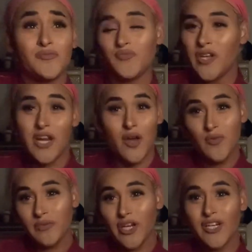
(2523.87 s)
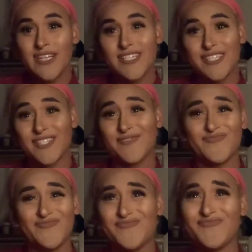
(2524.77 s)
you know, you're just,
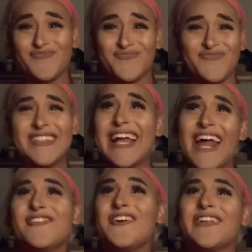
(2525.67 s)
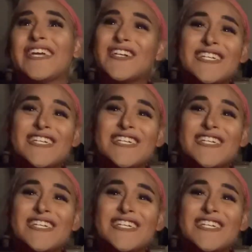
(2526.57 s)
I don't know, like you're